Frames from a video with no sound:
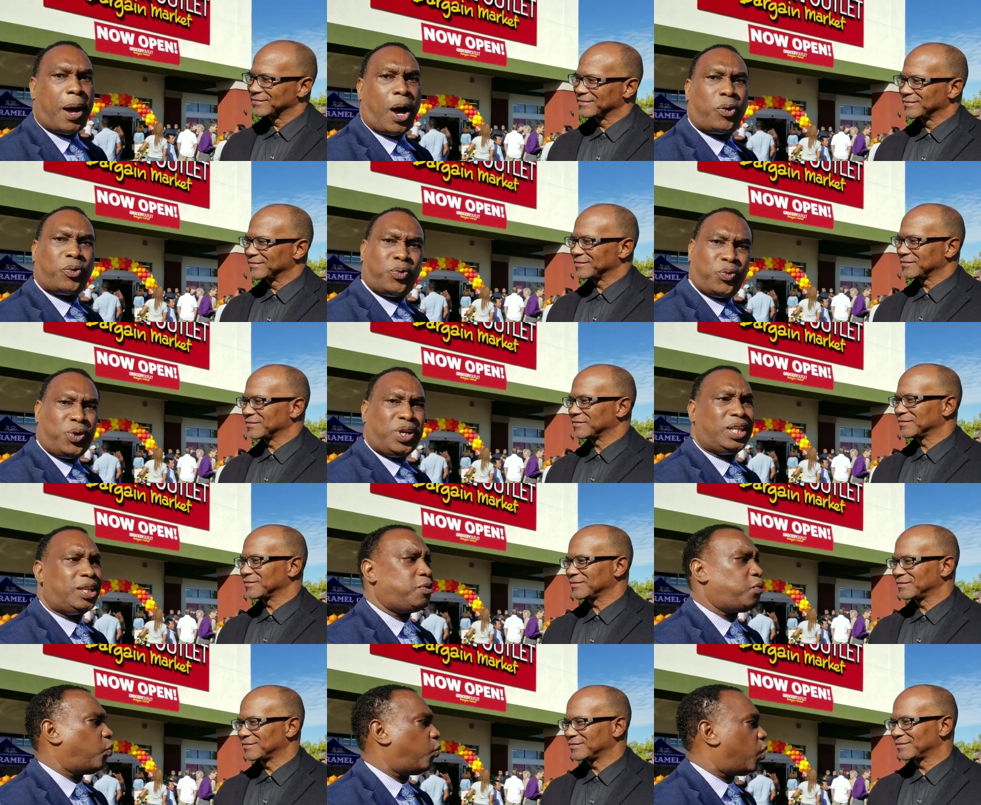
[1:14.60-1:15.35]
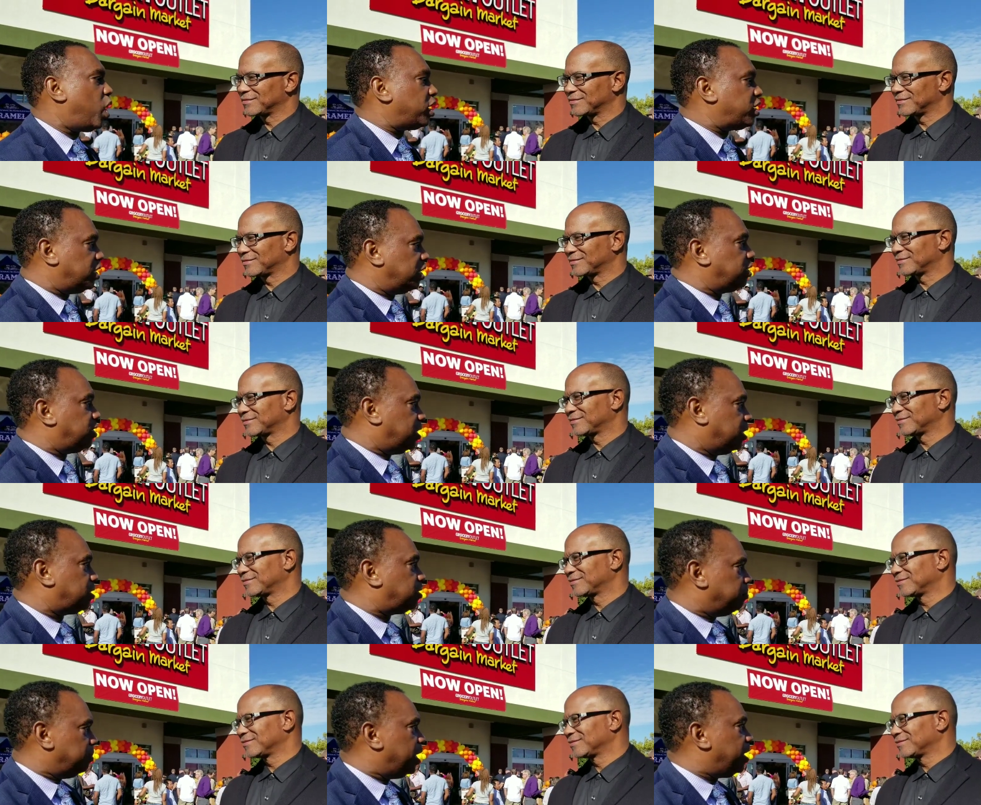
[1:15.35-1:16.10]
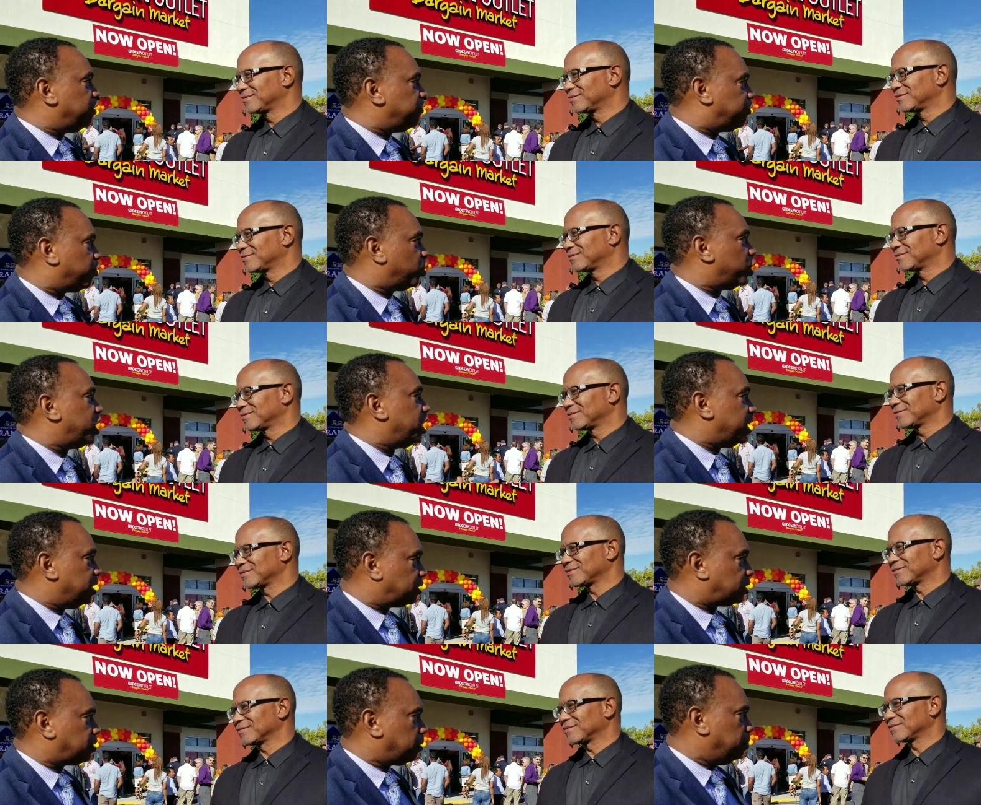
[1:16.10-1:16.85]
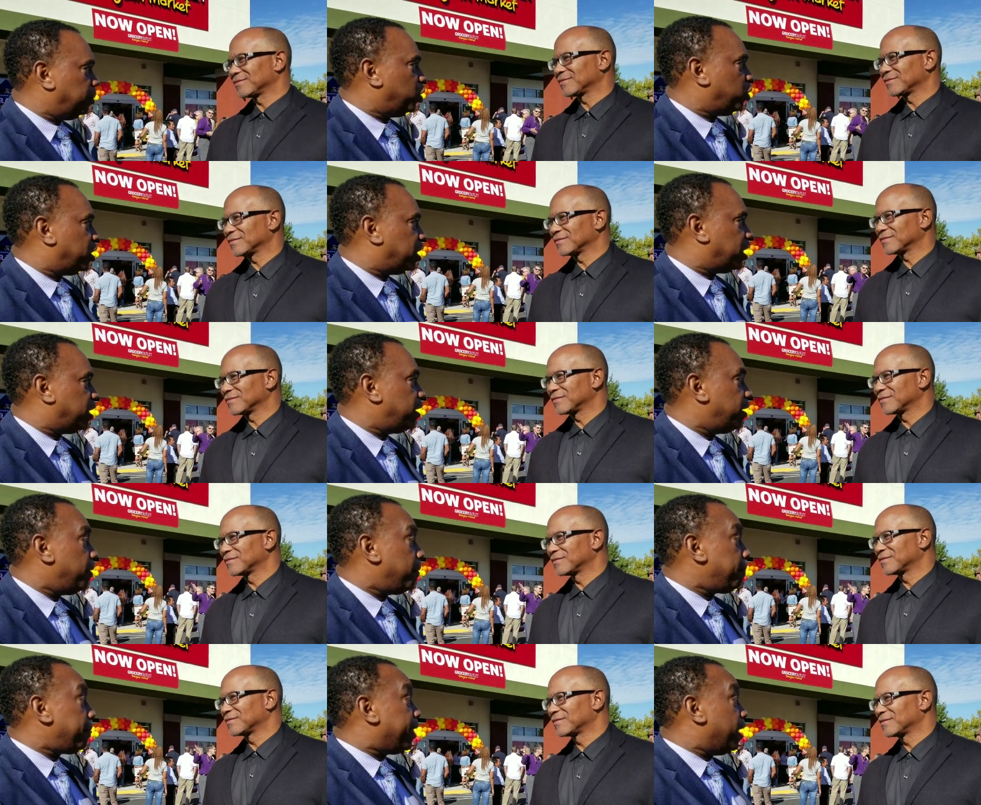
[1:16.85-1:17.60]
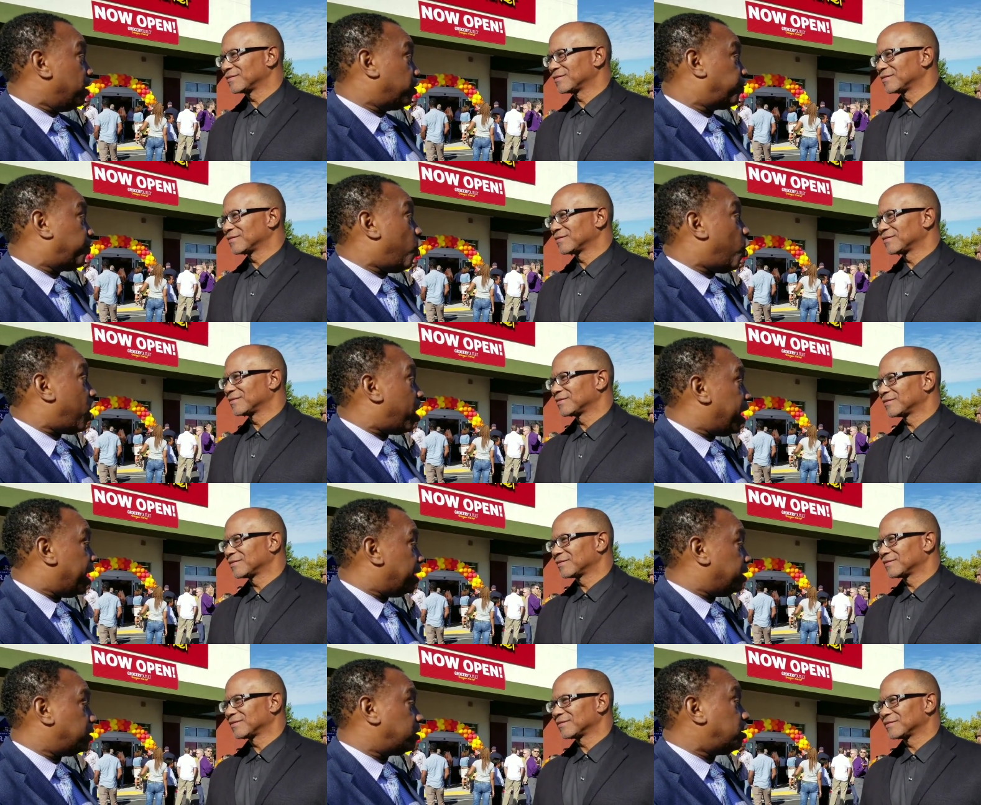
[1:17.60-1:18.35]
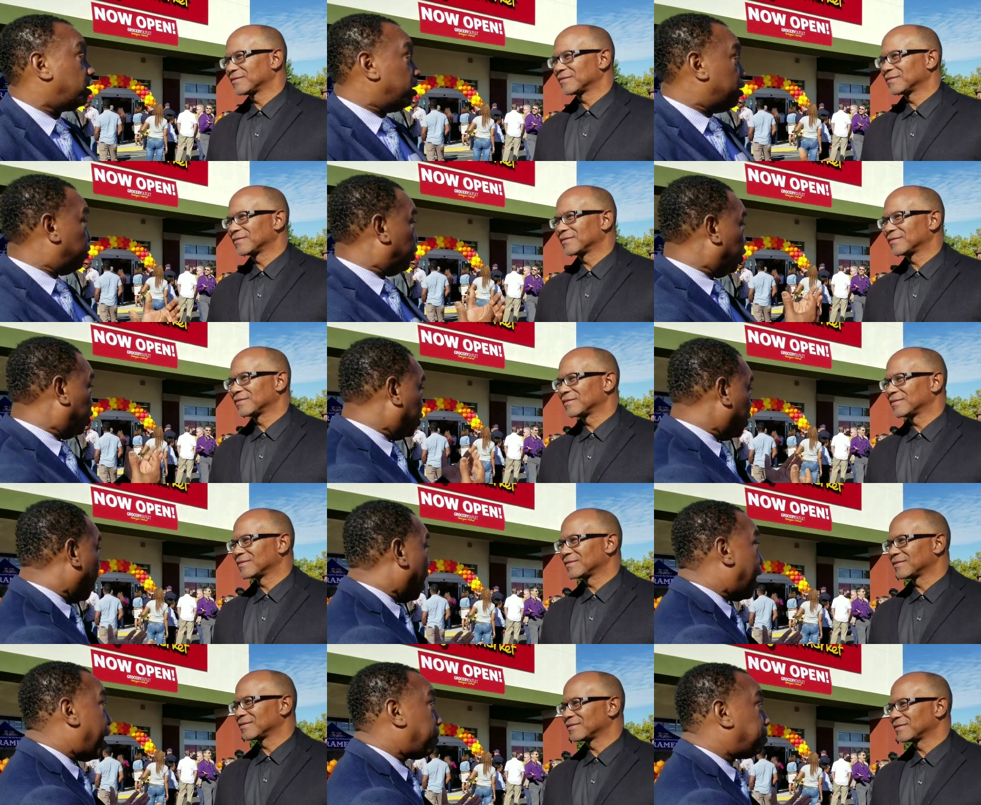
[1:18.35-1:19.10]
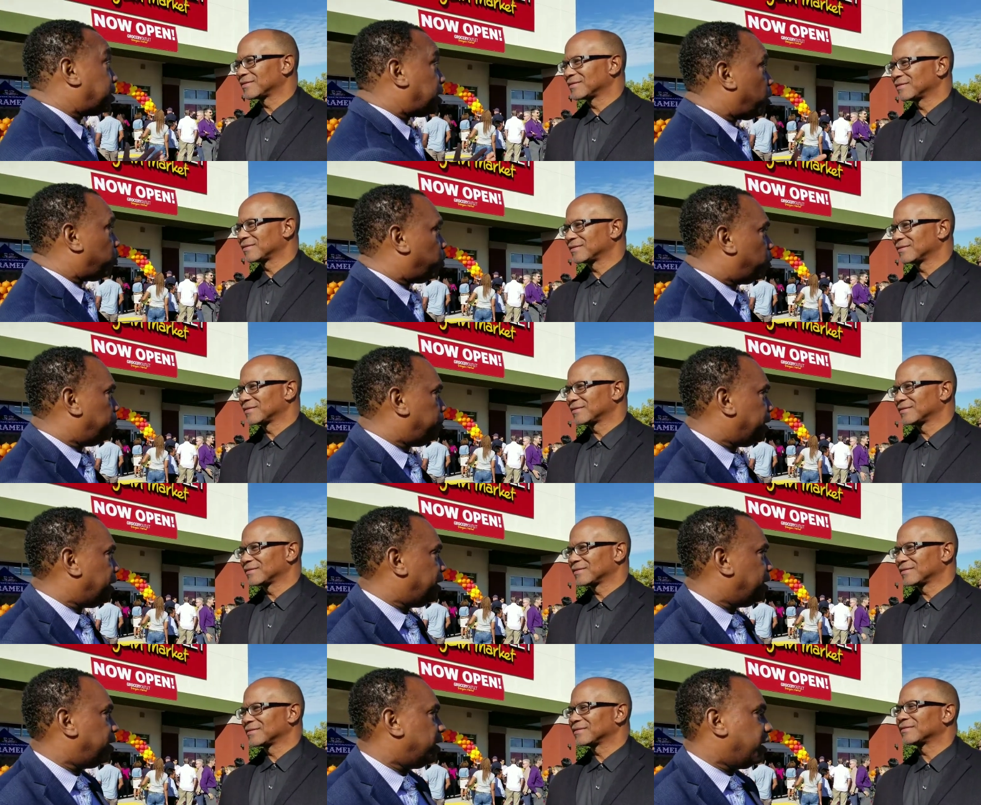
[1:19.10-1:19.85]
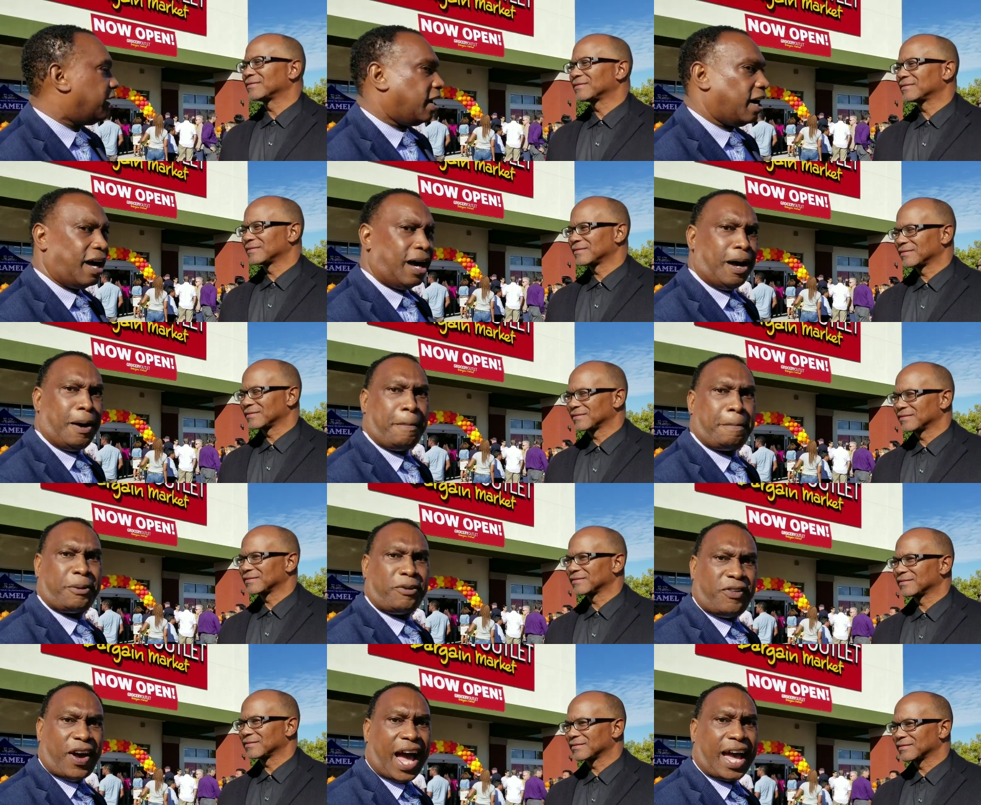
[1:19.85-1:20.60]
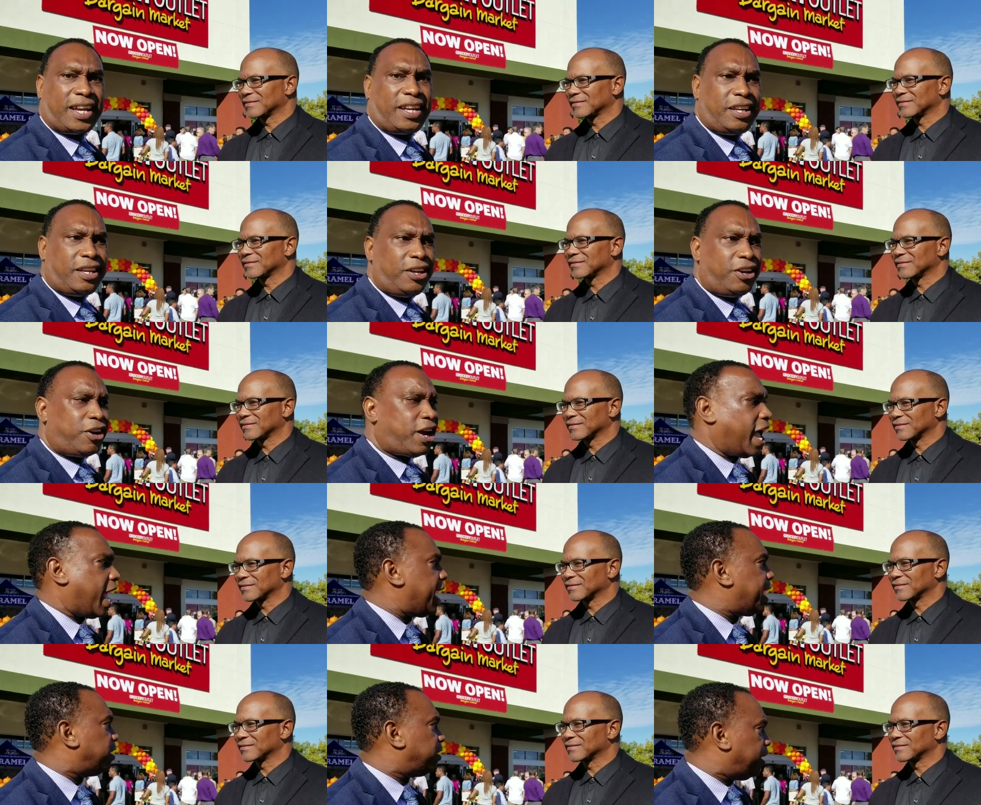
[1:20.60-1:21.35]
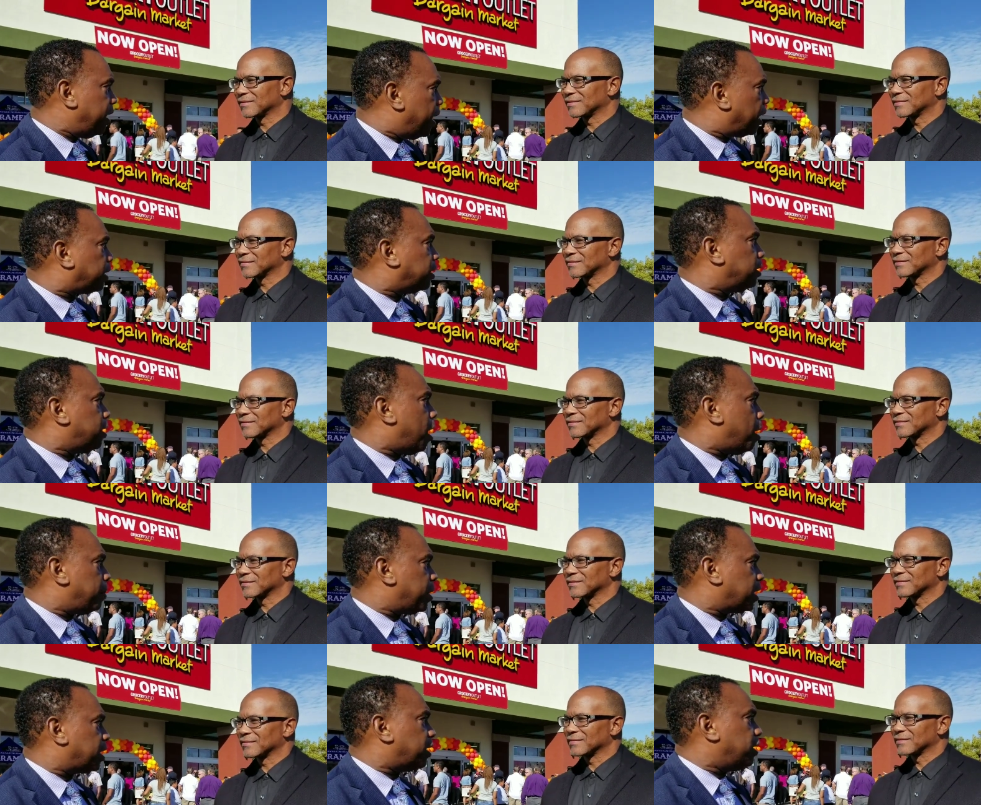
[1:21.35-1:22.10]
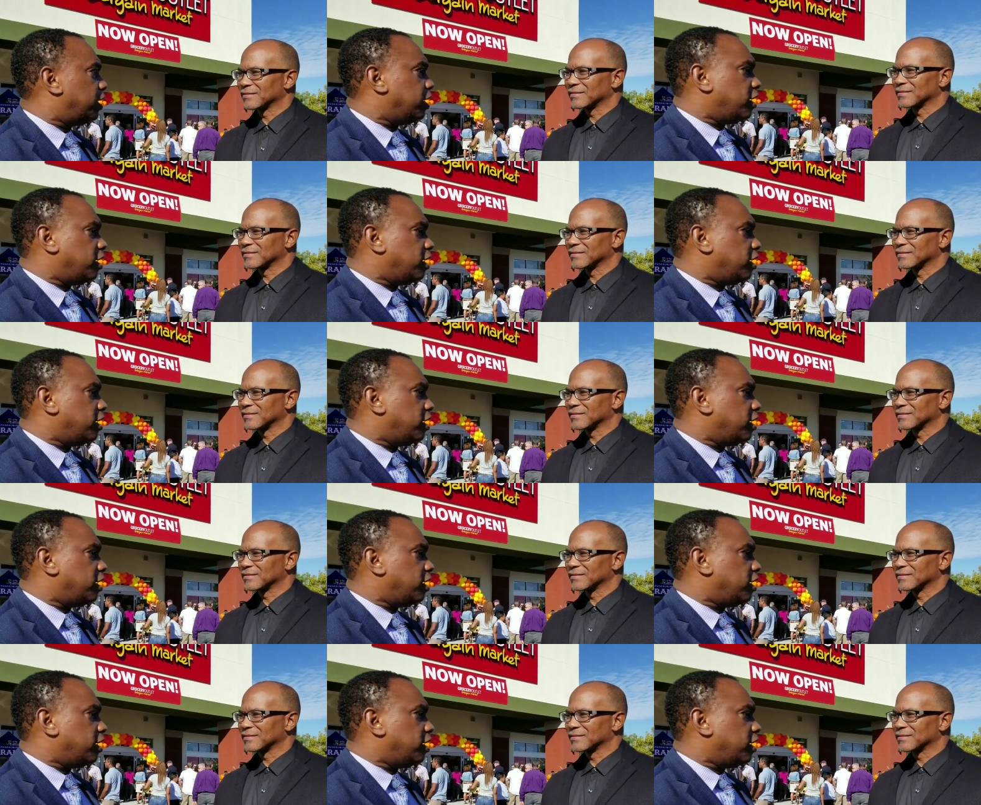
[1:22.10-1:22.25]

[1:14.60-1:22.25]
Speaker 1: about really what does this mean for this community as far as the jobs that will be provided here and the economic